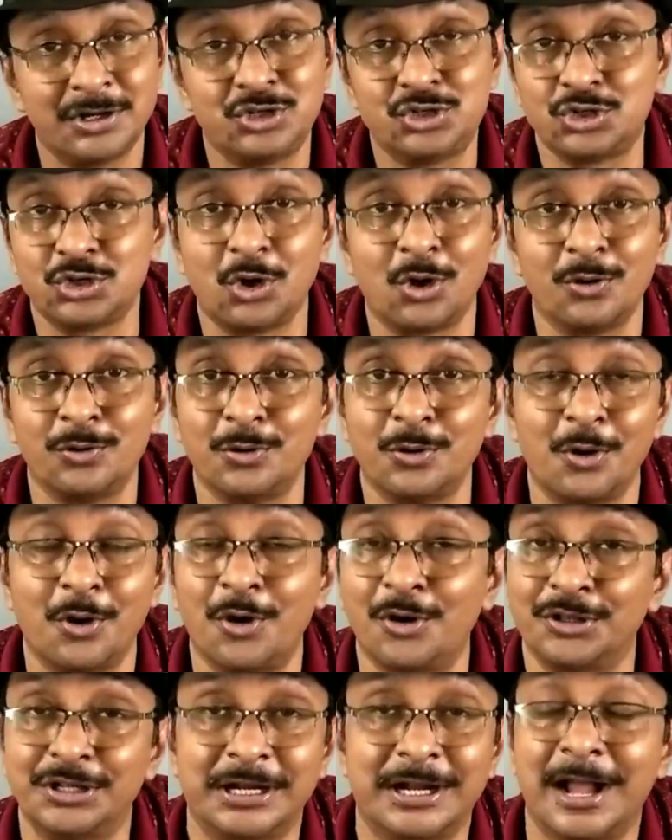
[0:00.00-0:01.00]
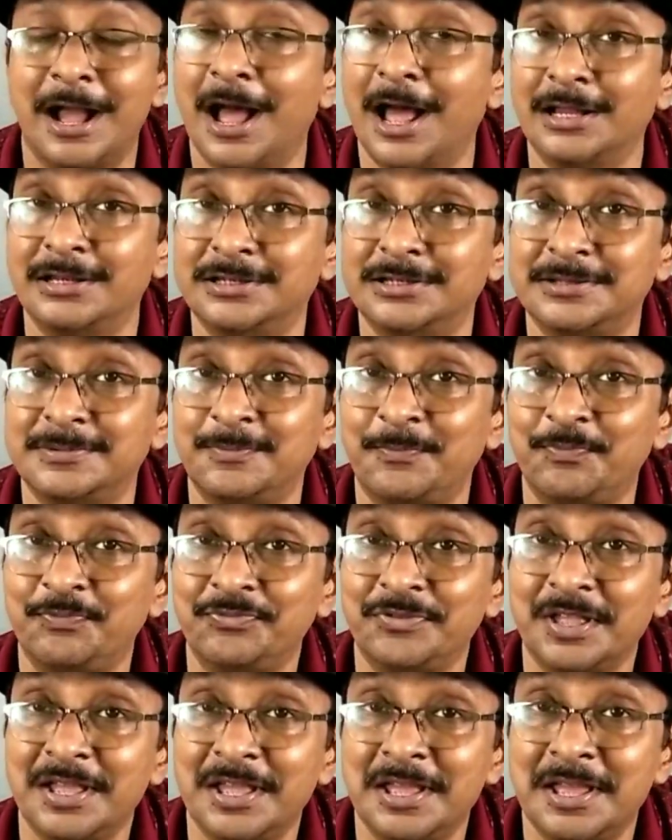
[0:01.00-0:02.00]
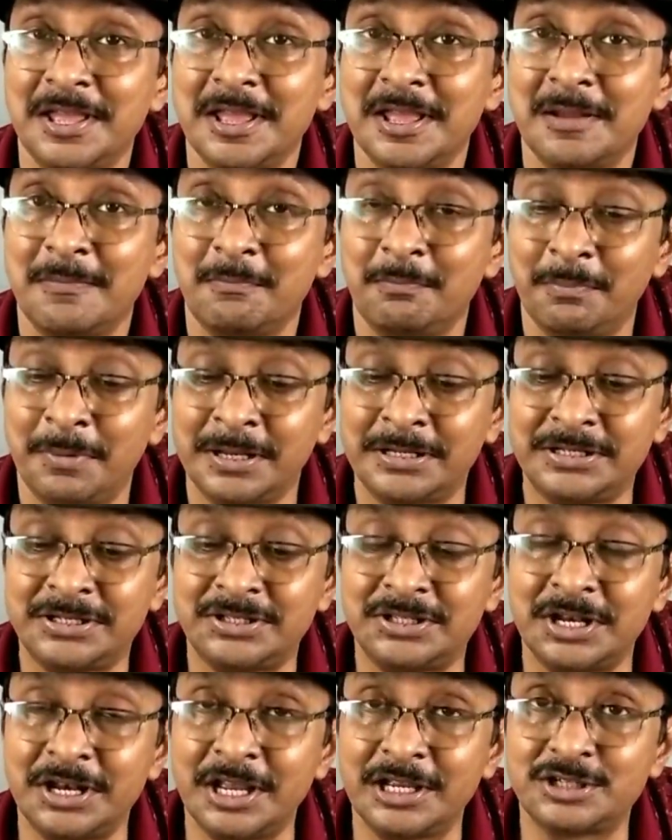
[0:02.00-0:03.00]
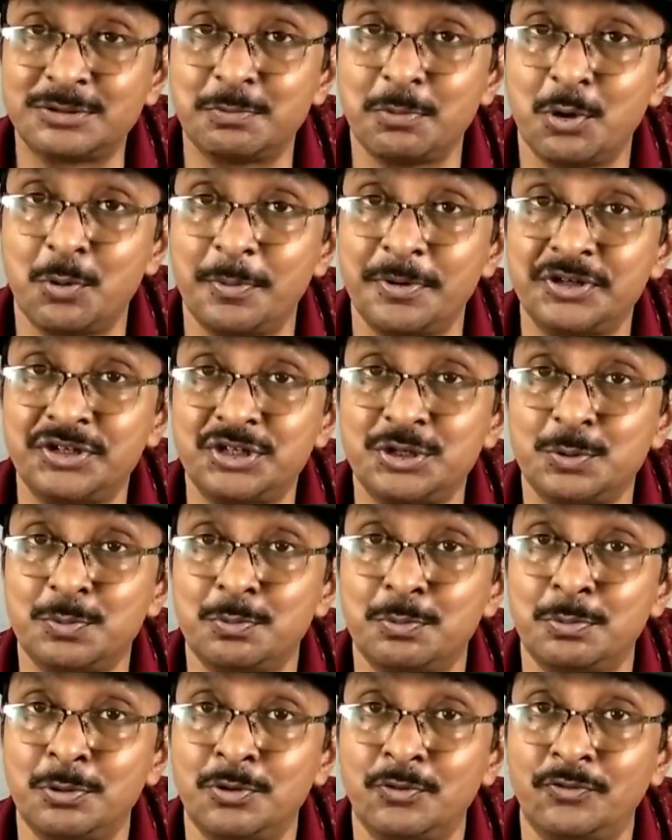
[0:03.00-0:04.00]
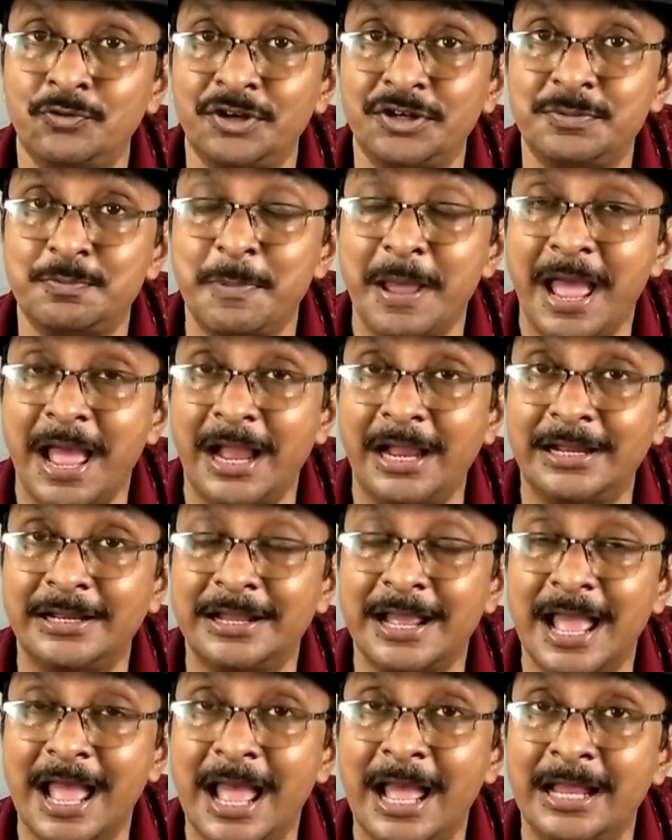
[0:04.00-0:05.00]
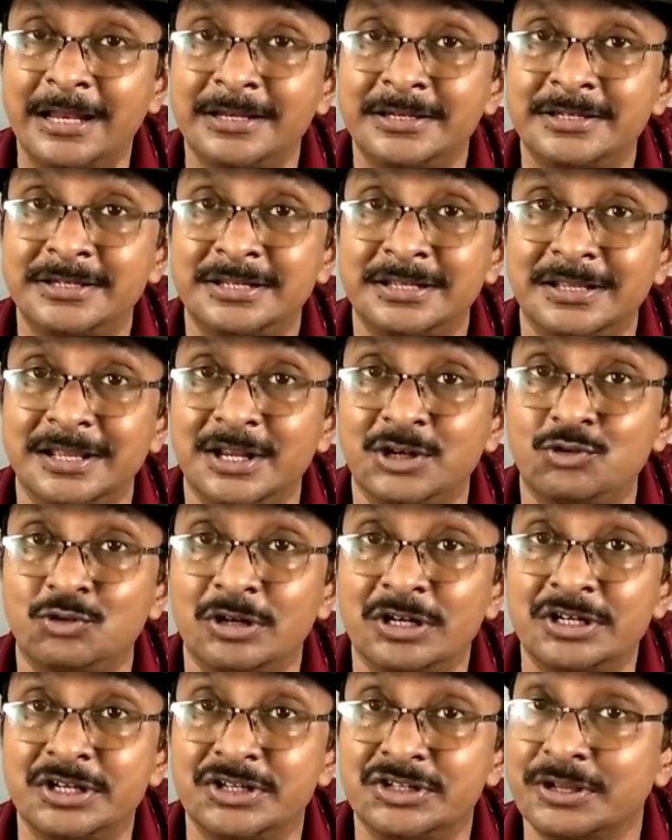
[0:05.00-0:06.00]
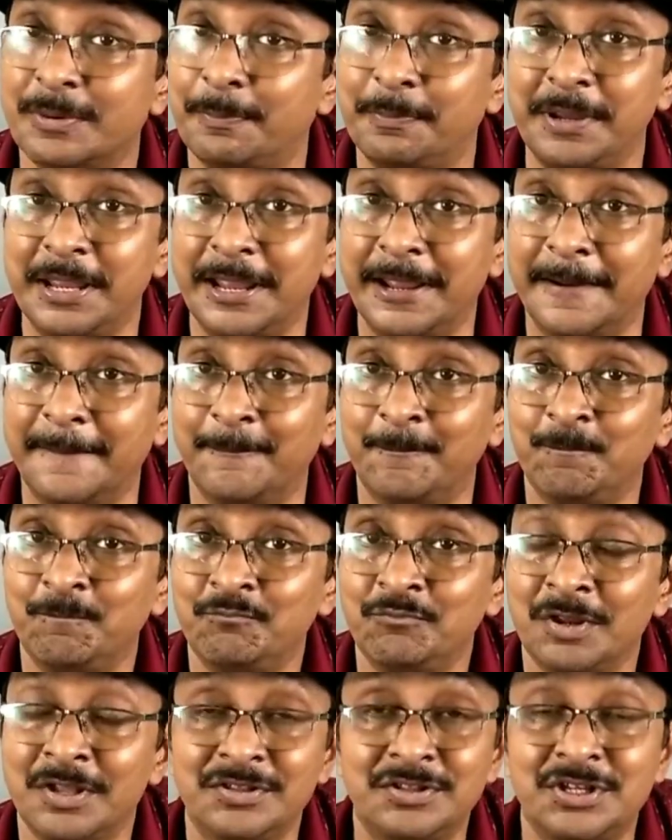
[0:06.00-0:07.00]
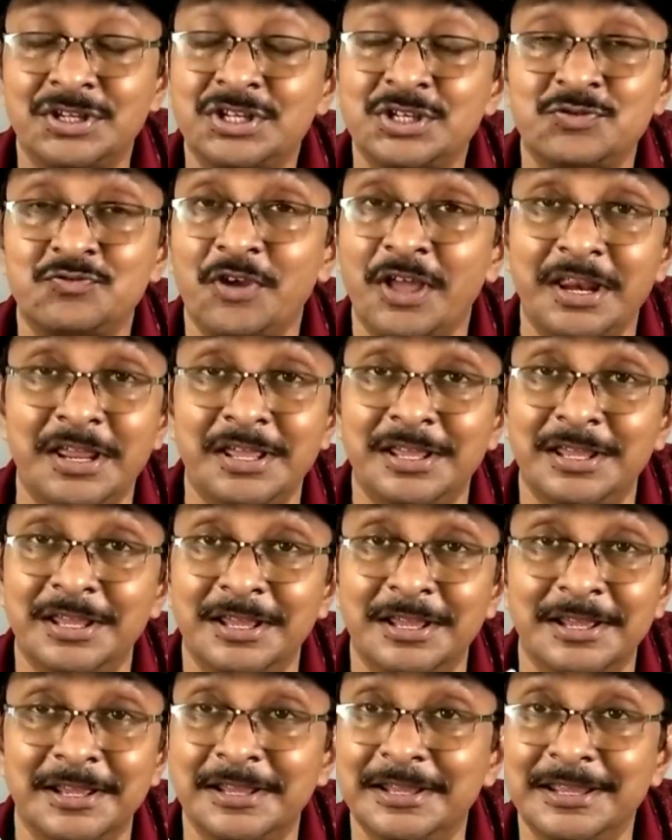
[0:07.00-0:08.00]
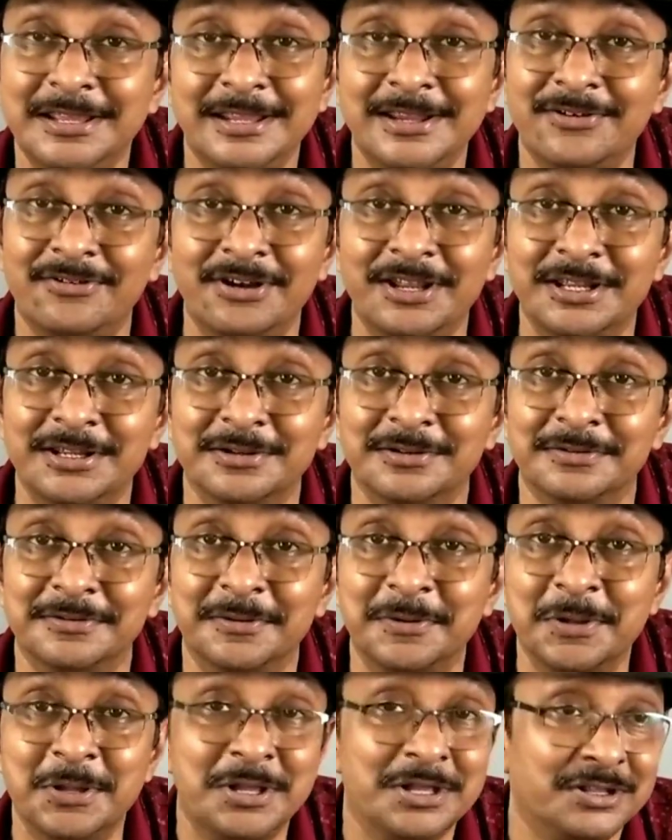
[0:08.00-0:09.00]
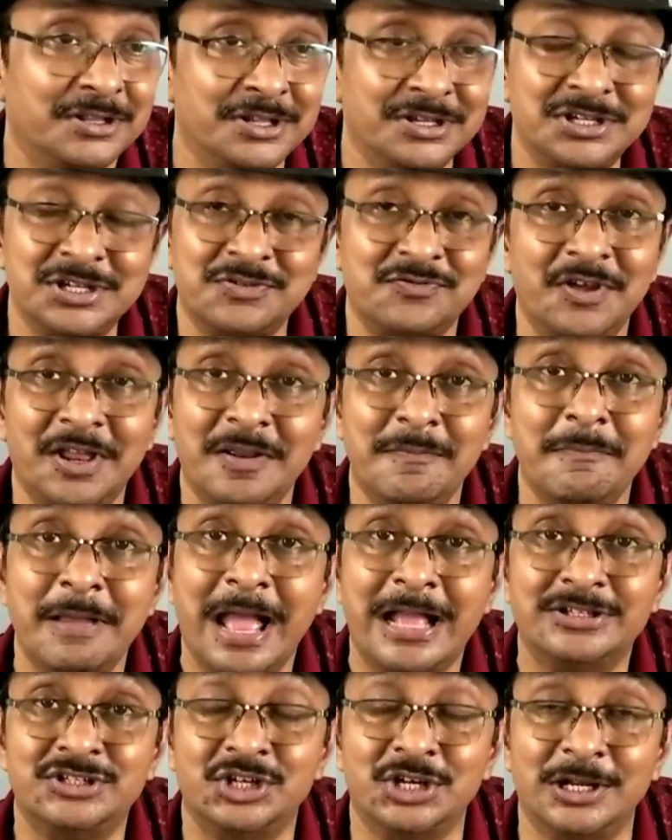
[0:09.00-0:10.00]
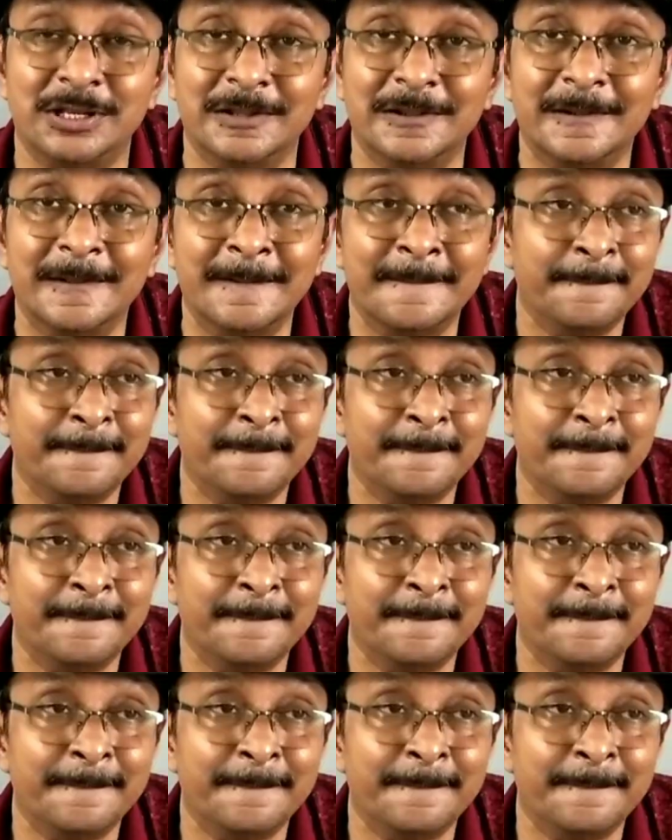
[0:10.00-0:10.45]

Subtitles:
drawn on the card. But the next moment you move it back and it will disappear. This is very eerie, this is very magical.